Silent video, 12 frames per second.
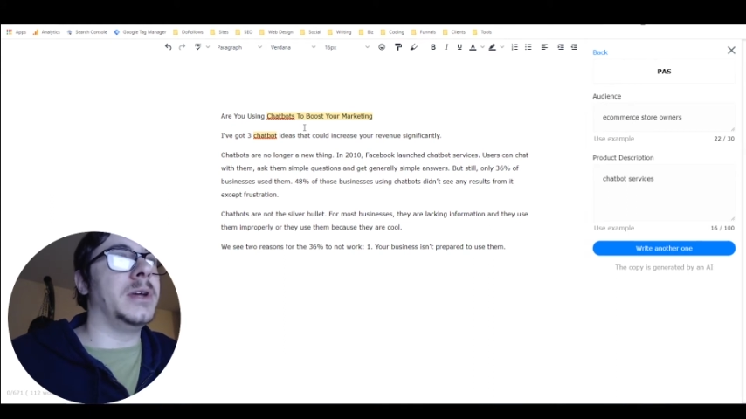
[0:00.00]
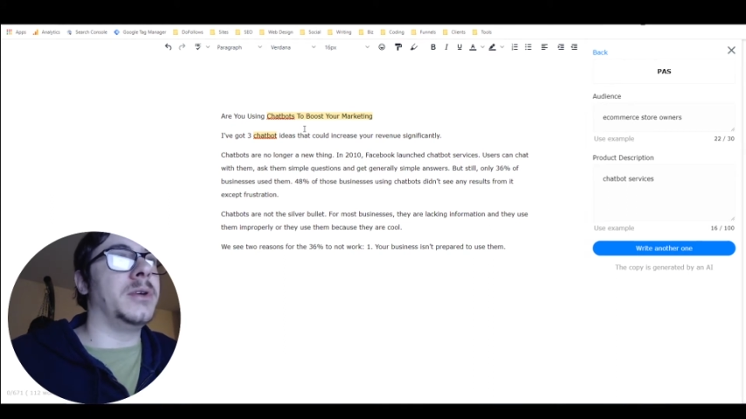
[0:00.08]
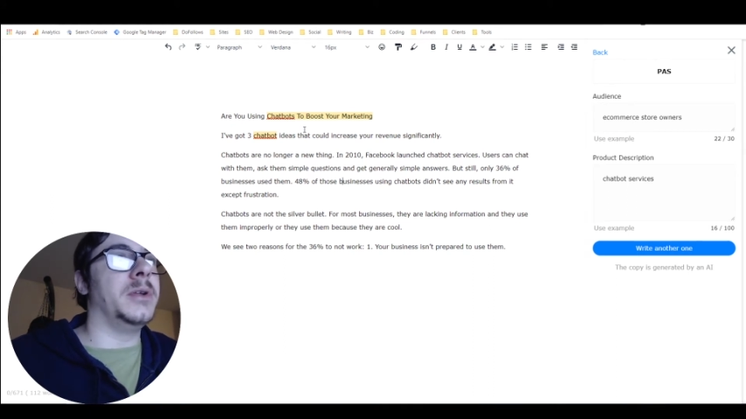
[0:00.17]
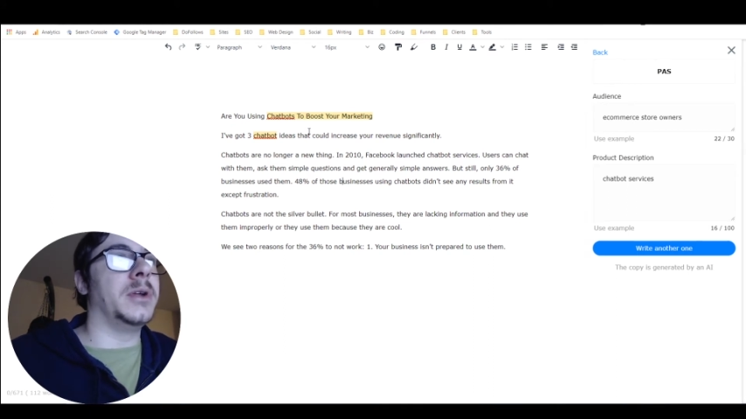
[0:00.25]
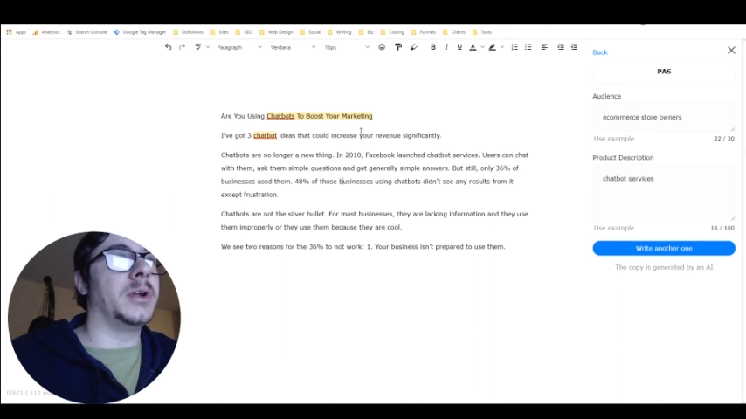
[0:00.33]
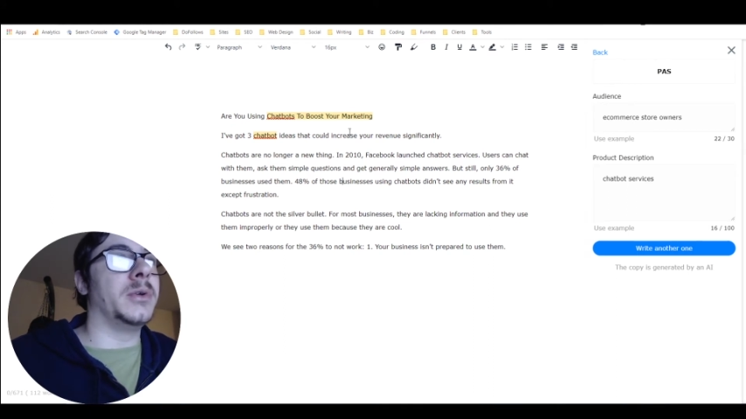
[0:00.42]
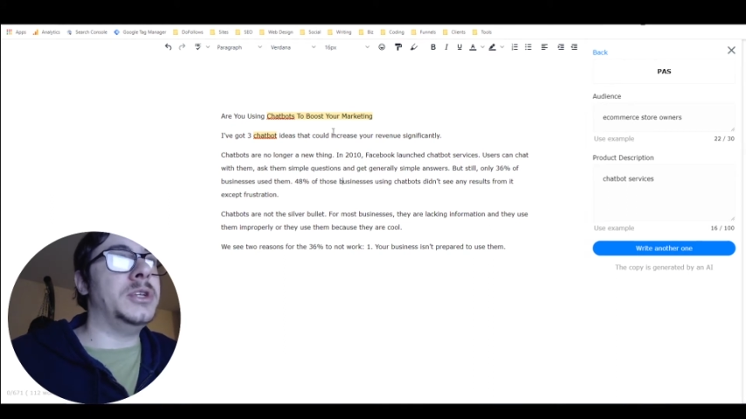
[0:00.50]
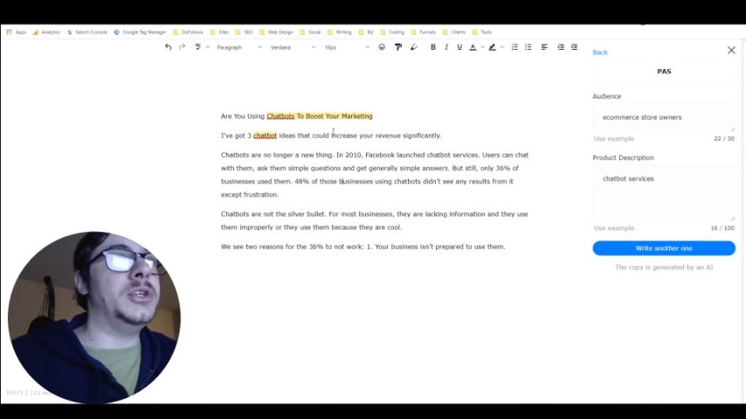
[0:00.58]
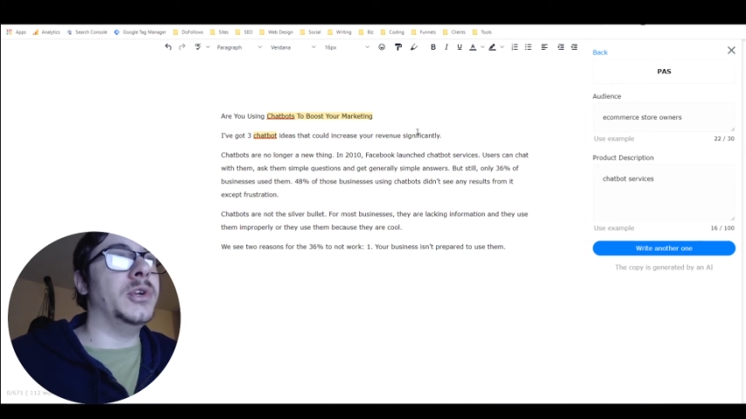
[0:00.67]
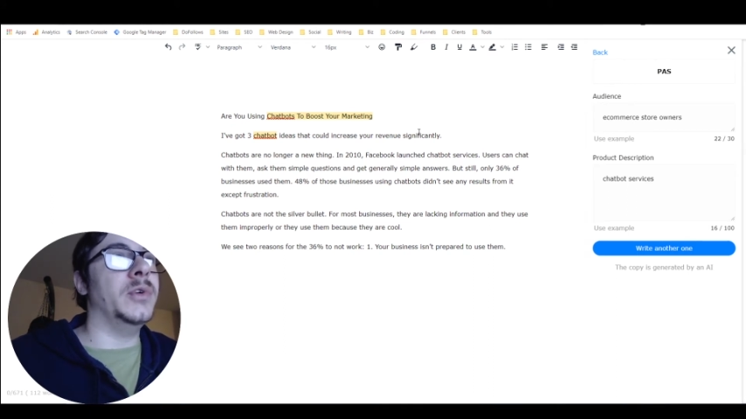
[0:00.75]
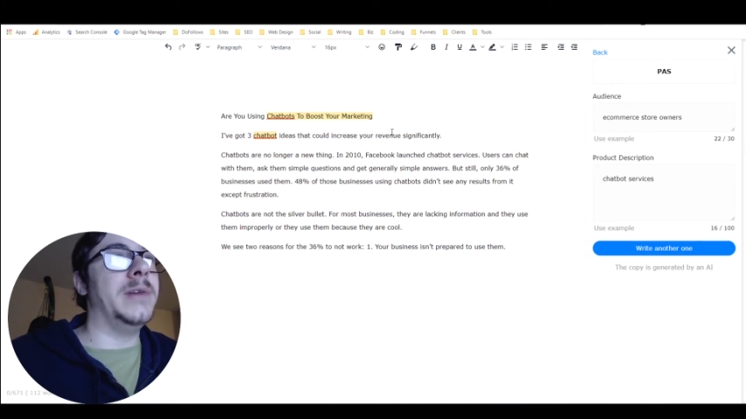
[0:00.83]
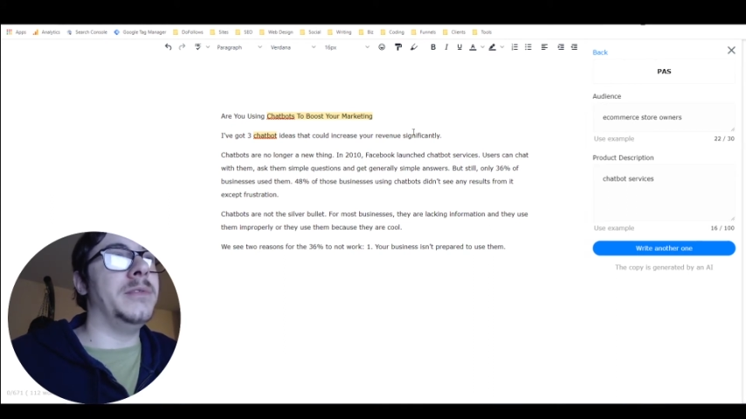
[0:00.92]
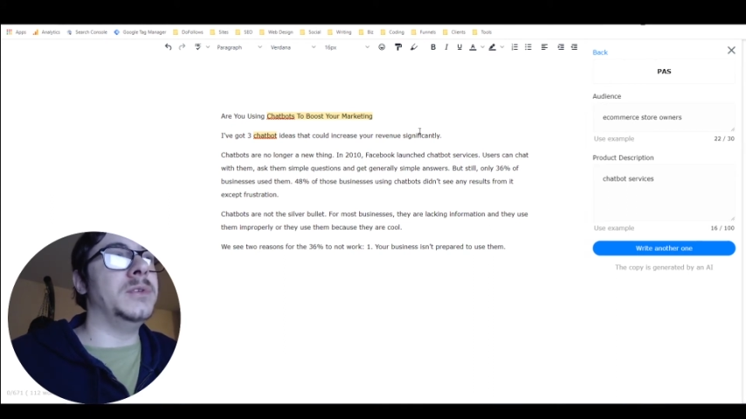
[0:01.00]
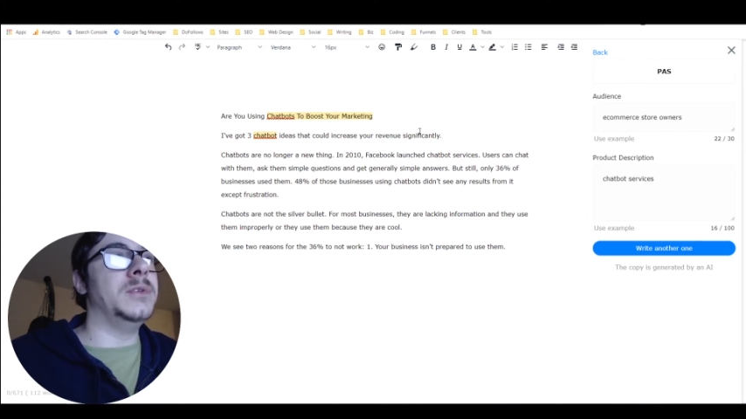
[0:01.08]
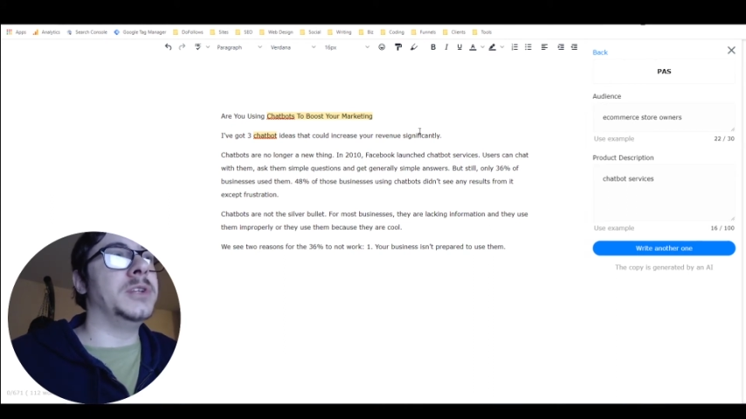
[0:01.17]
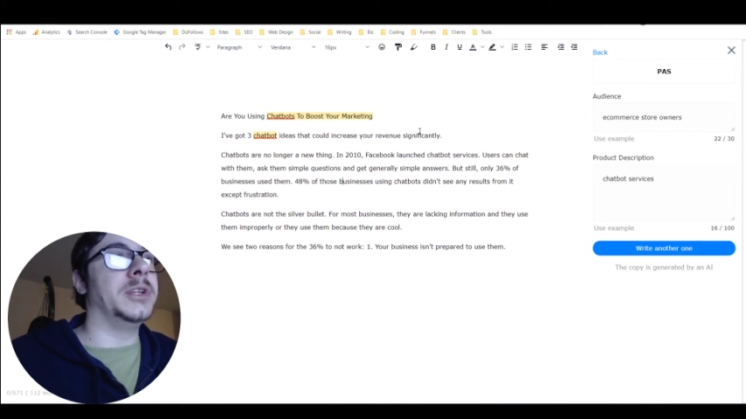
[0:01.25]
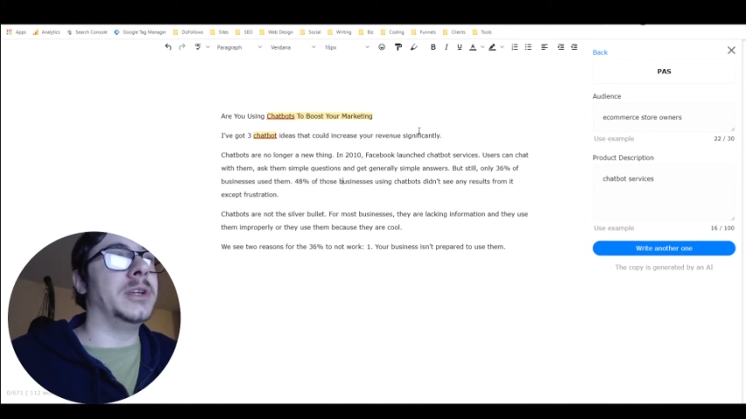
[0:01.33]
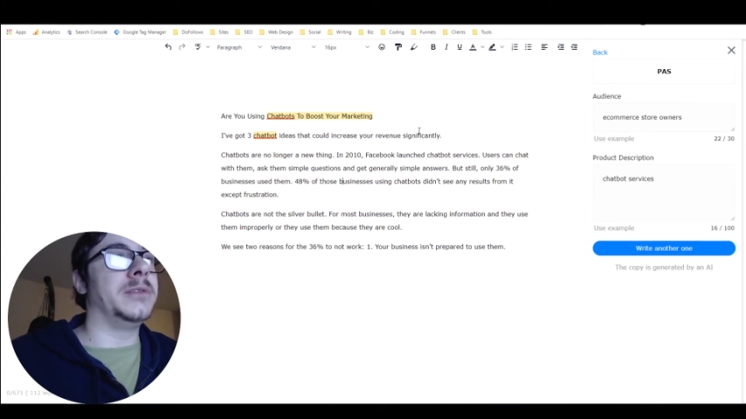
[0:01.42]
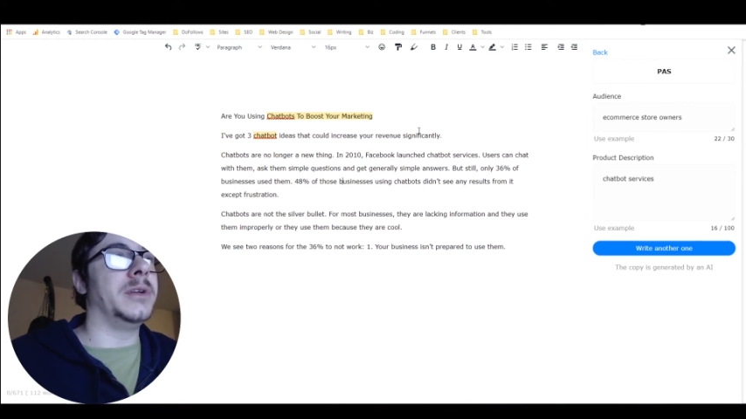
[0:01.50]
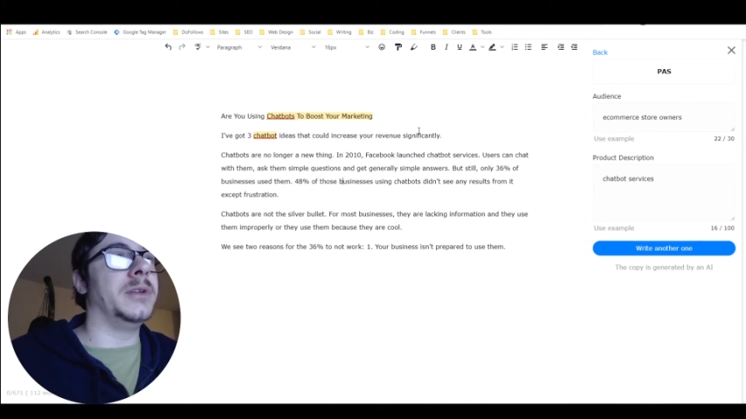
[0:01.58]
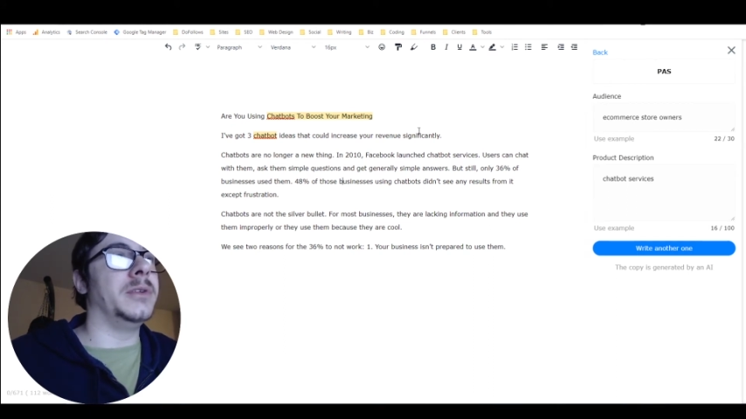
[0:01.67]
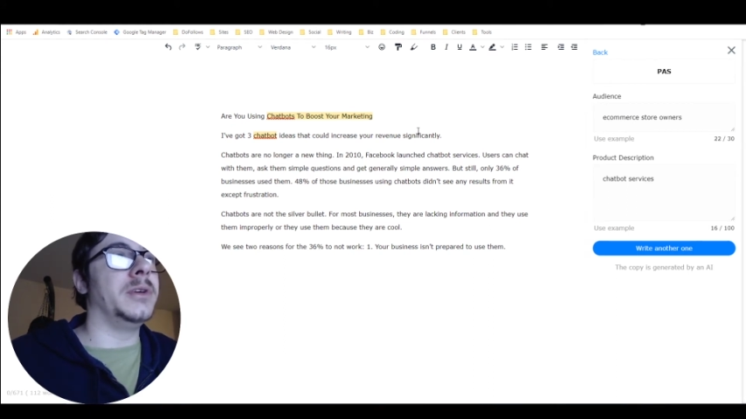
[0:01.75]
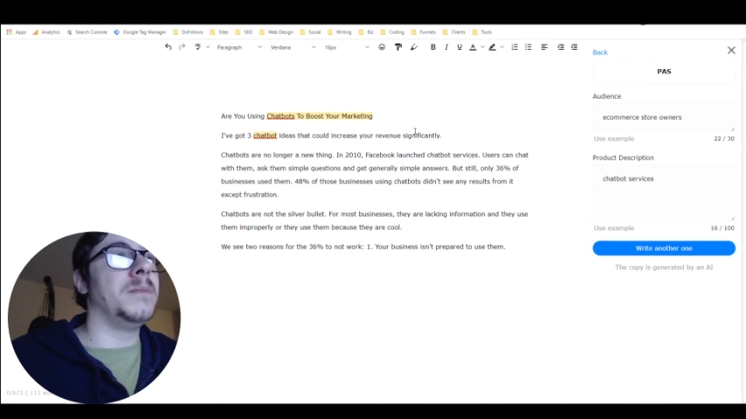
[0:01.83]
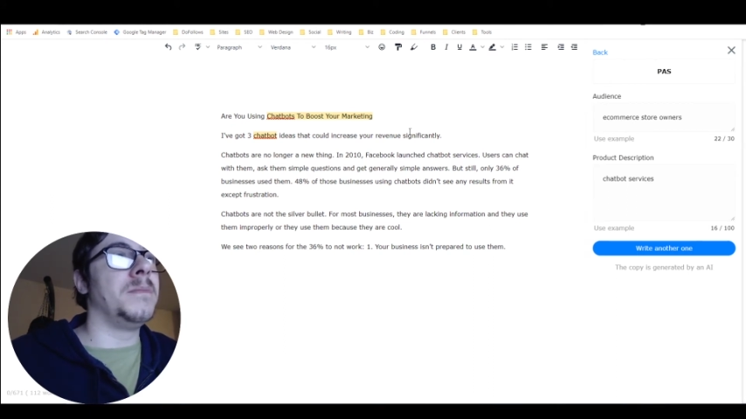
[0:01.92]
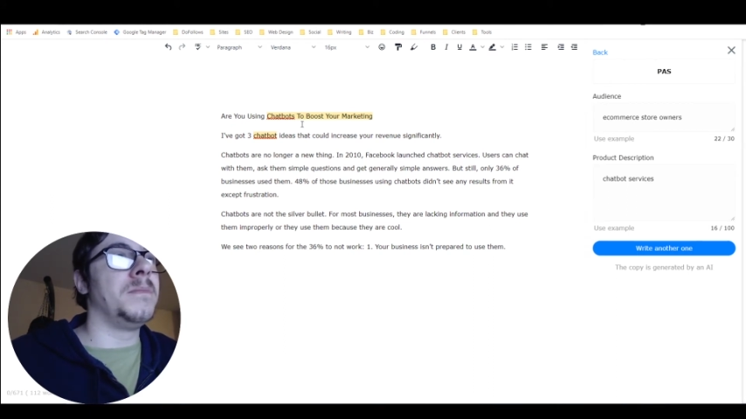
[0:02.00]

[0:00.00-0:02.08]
could increase your revenue significantly.